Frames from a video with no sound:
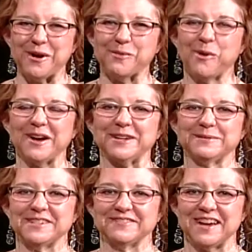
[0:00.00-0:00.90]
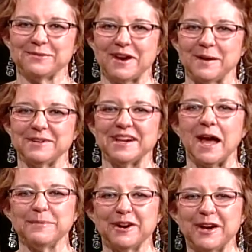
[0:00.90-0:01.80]
and welcome to Round Robin.
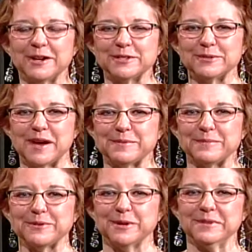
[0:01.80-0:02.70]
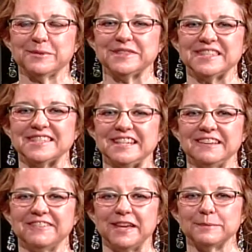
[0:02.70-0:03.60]
I'm your host, Robin McCormick with the City
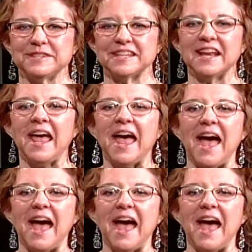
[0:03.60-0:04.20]
of Hampton,